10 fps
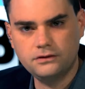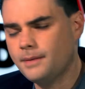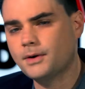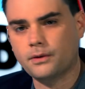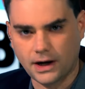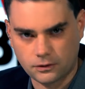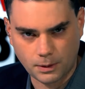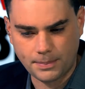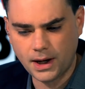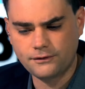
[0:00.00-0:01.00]
Democrats
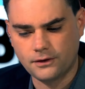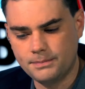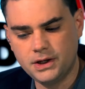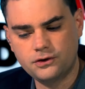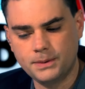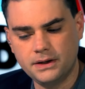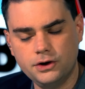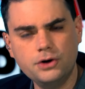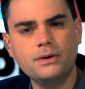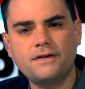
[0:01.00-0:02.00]
prepare for
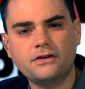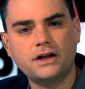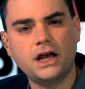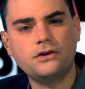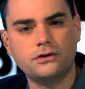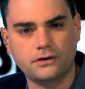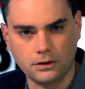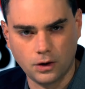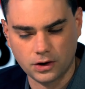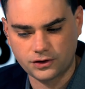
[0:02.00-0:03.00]
impeachment, new investigations
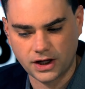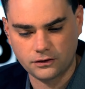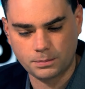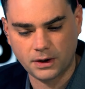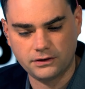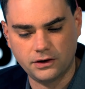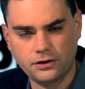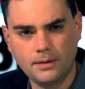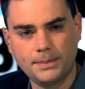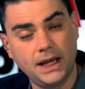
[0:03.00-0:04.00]
are launched against President
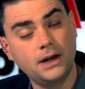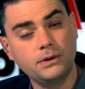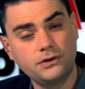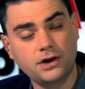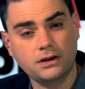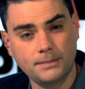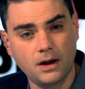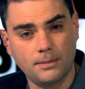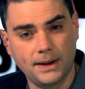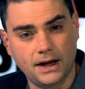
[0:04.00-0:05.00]
Trump, and we check the
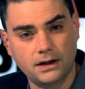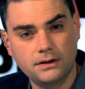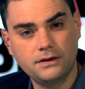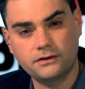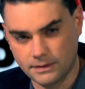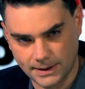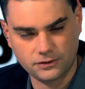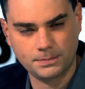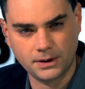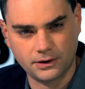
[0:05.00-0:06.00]
mailbag. This is The
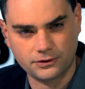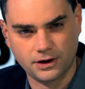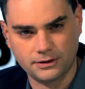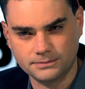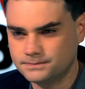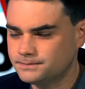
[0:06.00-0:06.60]
Ben Shapiro Show.